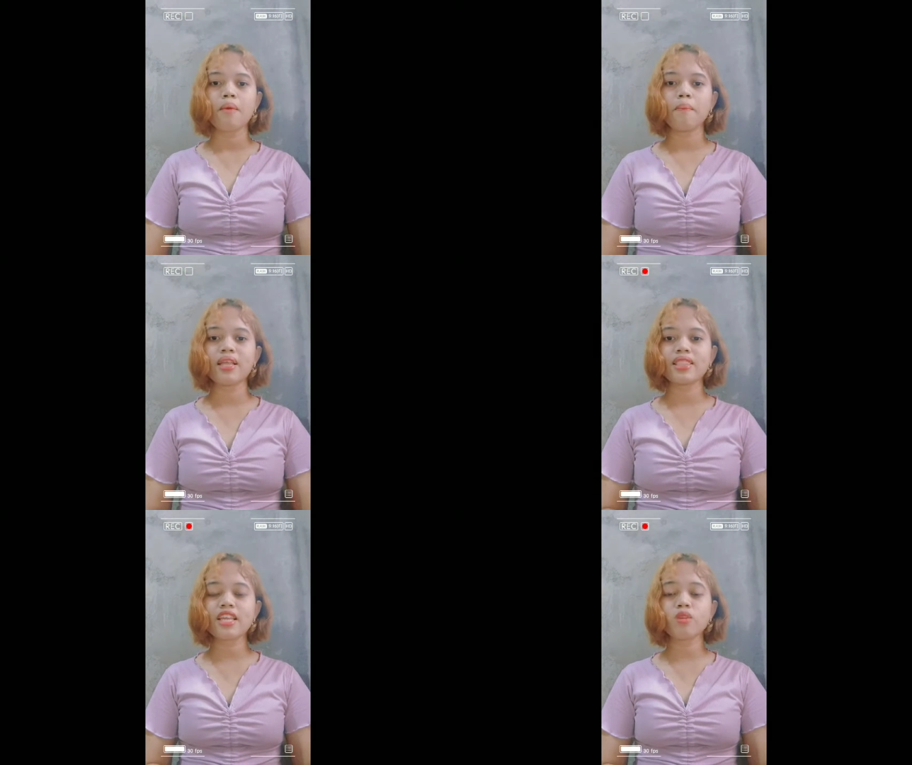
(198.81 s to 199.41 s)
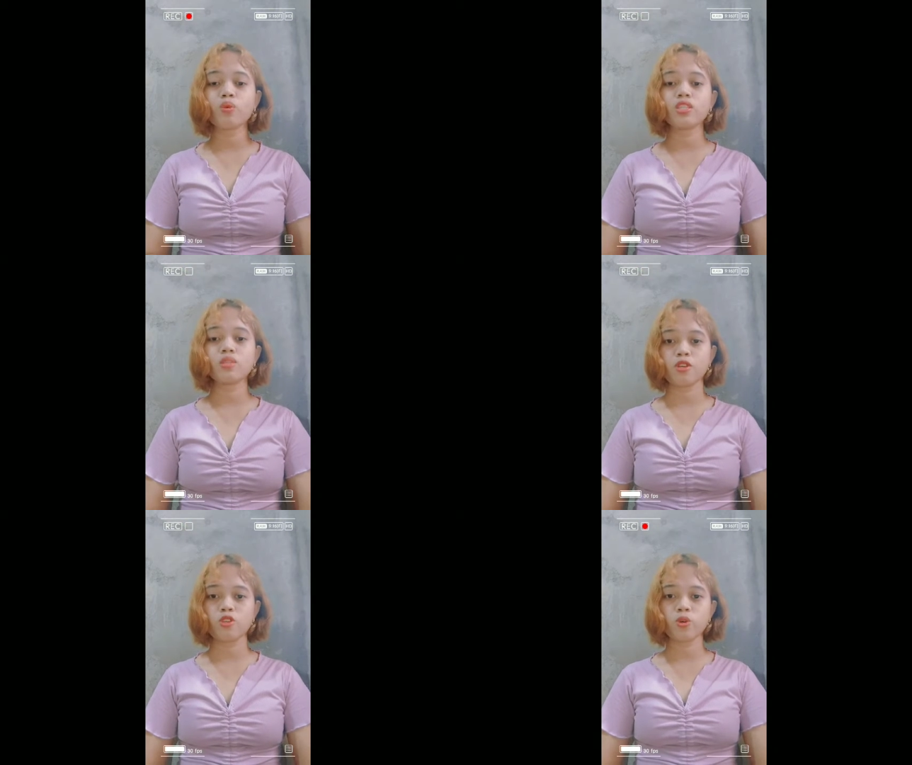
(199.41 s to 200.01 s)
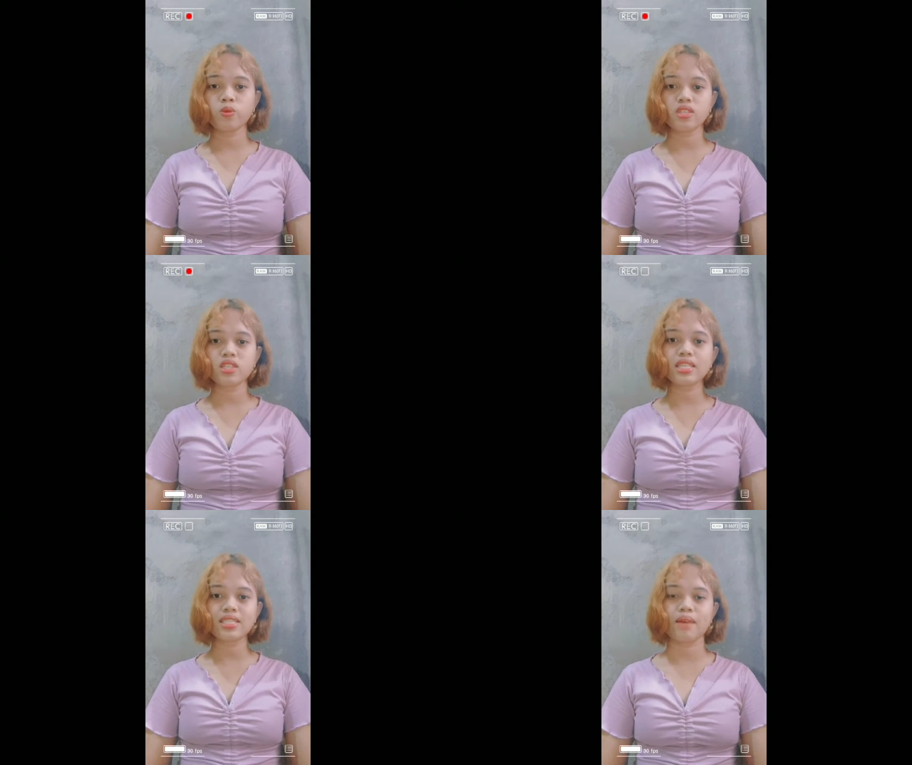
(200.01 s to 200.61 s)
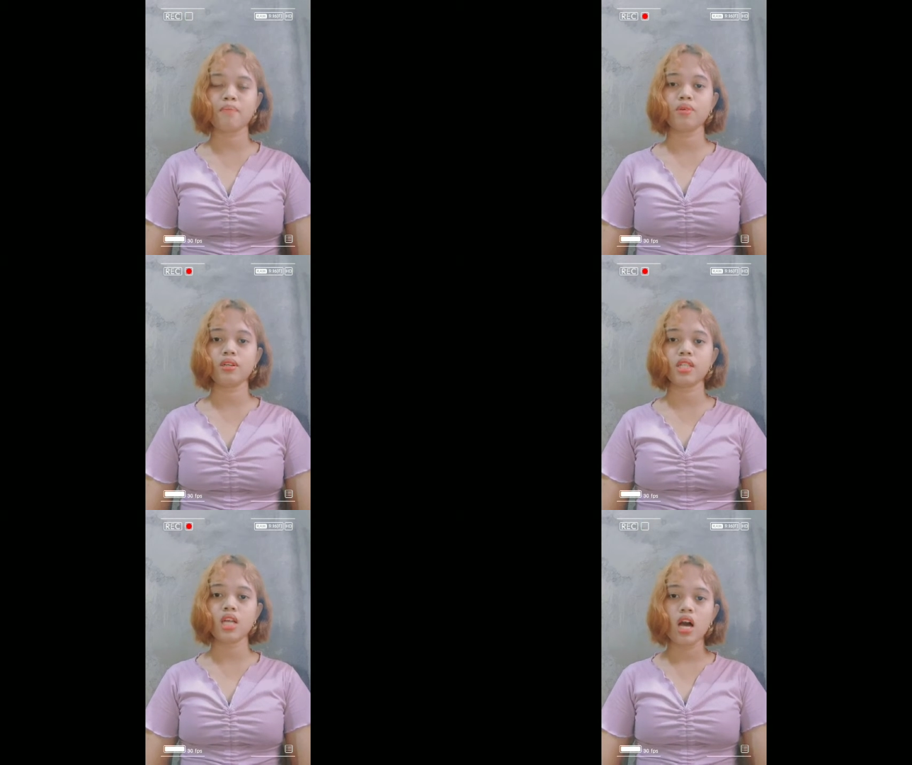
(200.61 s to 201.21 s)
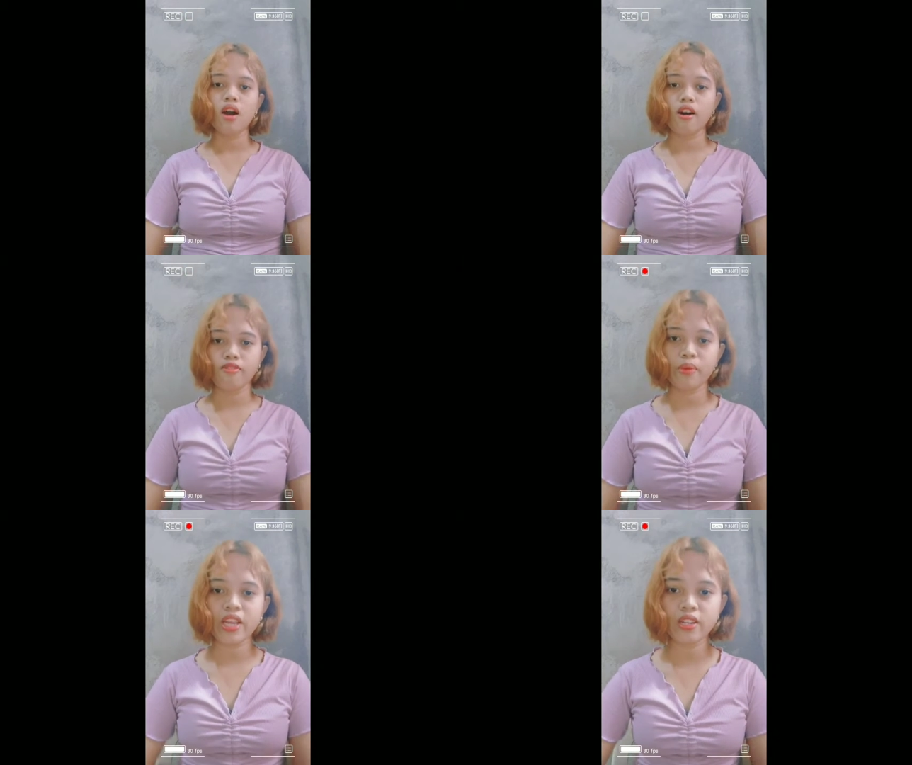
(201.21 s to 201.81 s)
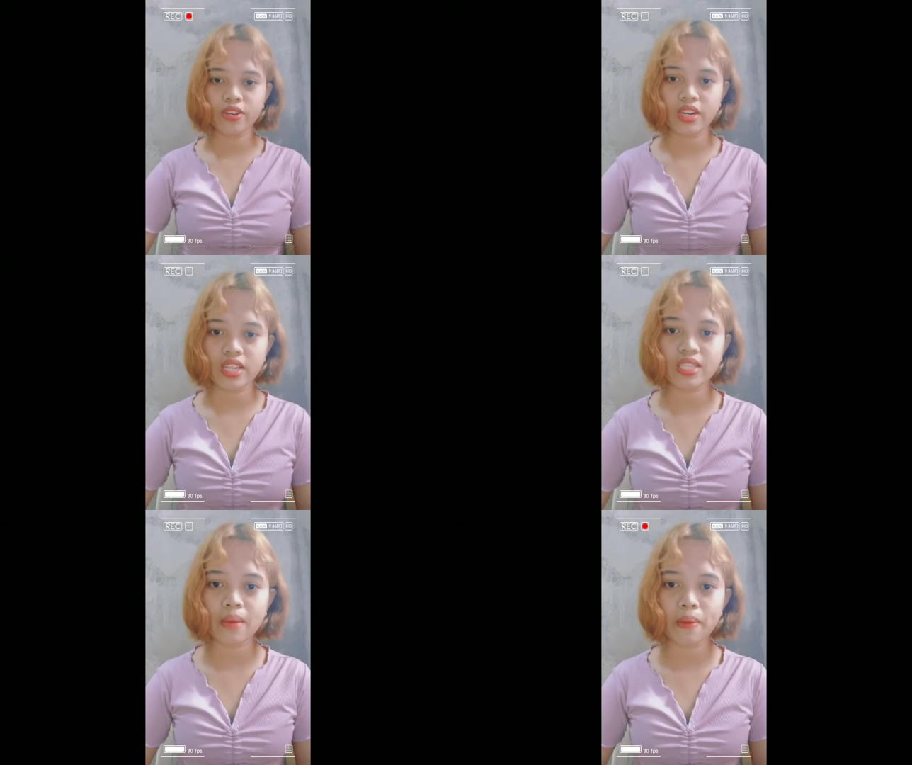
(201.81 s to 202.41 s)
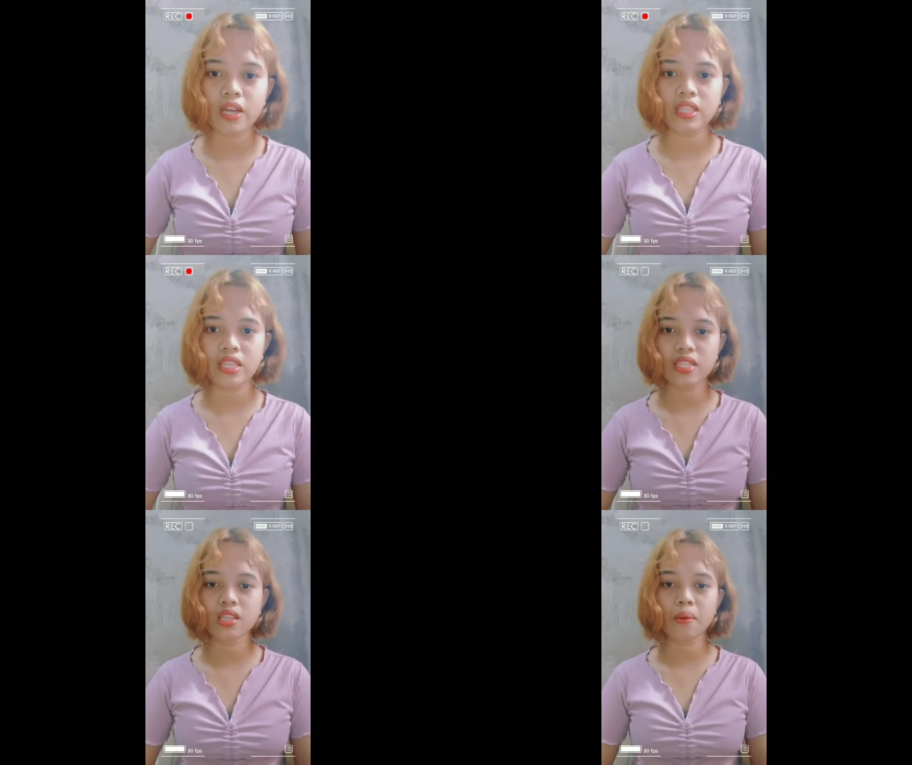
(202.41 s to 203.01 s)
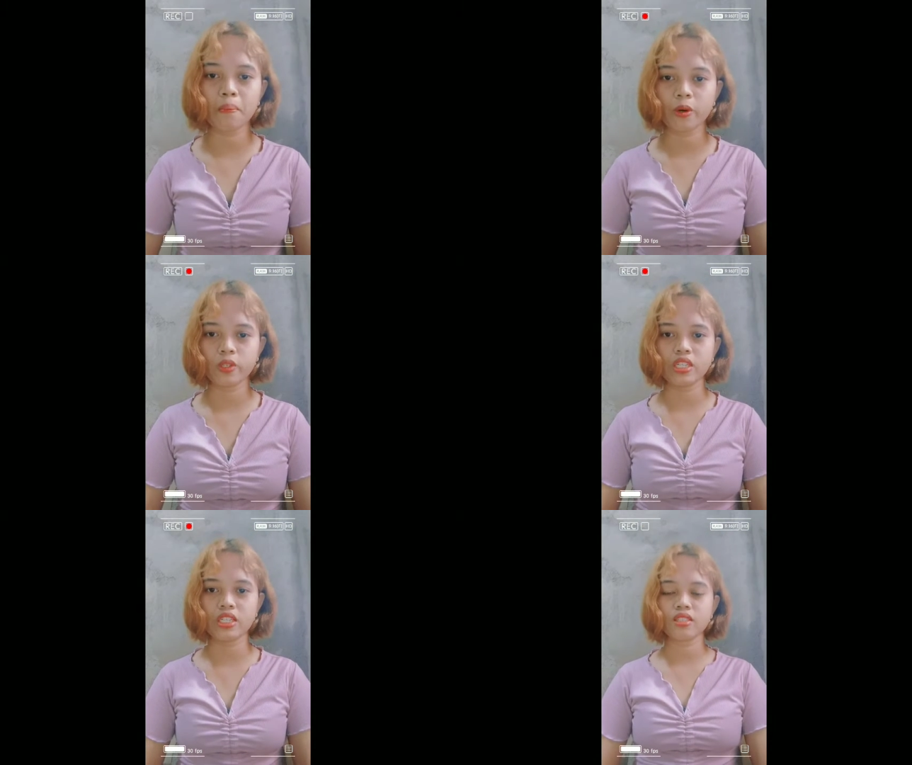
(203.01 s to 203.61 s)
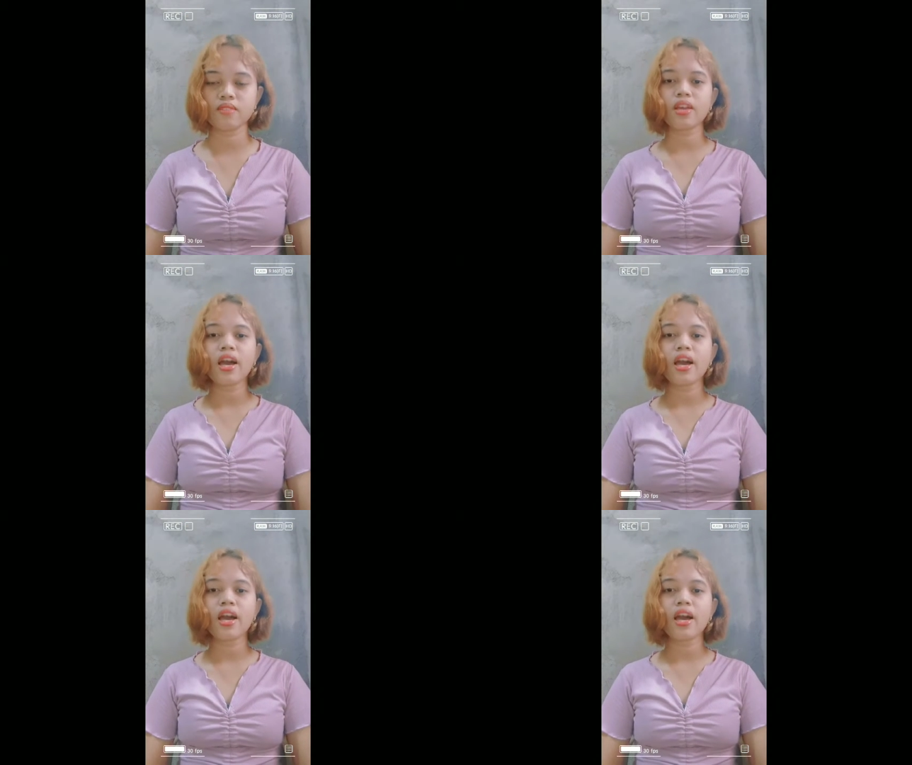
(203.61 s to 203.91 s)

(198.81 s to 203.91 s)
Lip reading: but that was my chosen example of my learnings about this component.